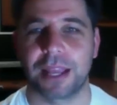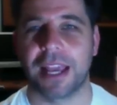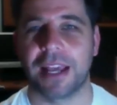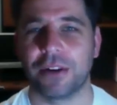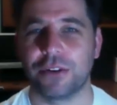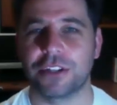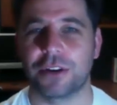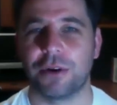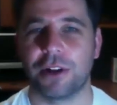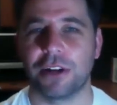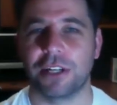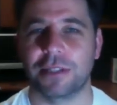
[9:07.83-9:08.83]
And also, I
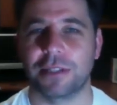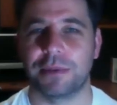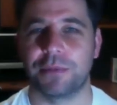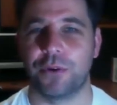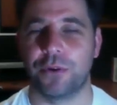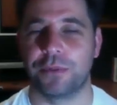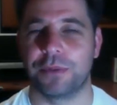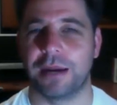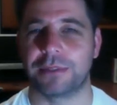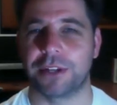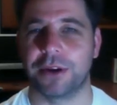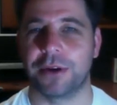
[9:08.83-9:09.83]
like to be warmed
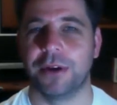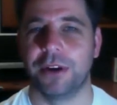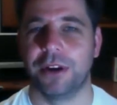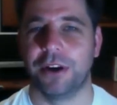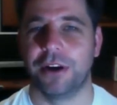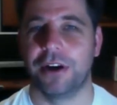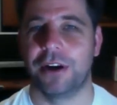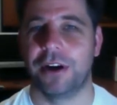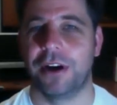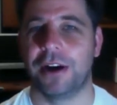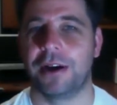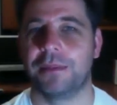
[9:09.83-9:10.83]
up, so
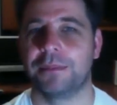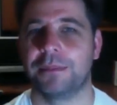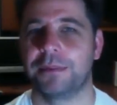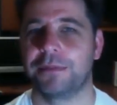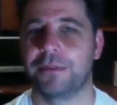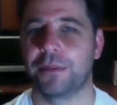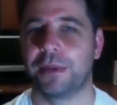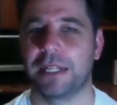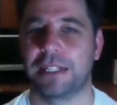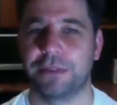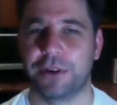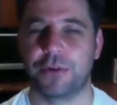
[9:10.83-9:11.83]
before a match,
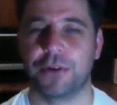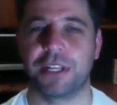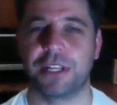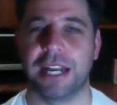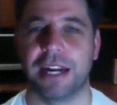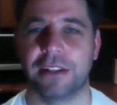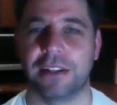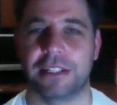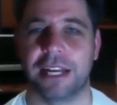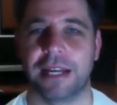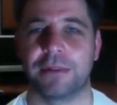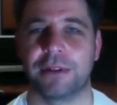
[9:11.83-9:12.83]
if I couldn't get out of the
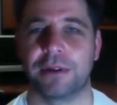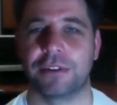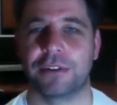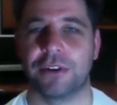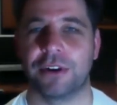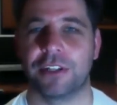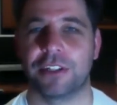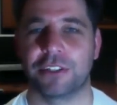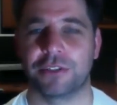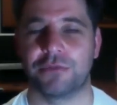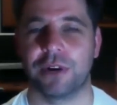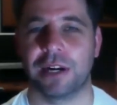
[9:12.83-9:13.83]
table, I would try and
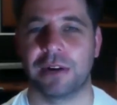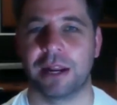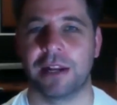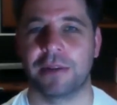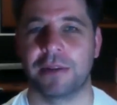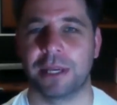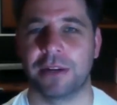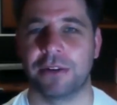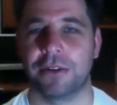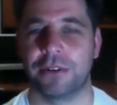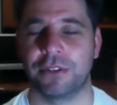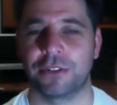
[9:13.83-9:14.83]
just run around a bit
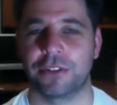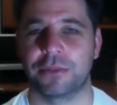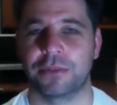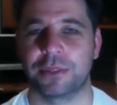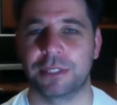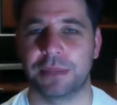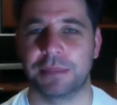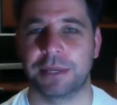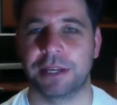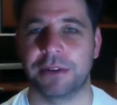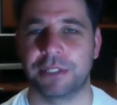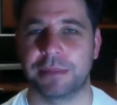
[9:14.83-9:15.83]
or do some
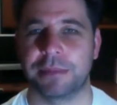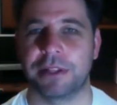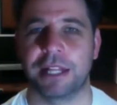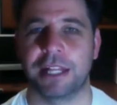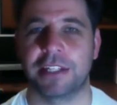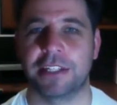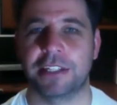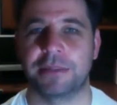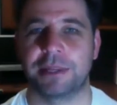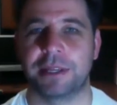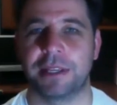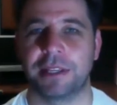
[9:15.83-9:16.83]
skipping or something like that, just to
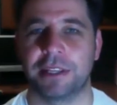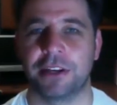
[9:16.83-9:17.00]
be,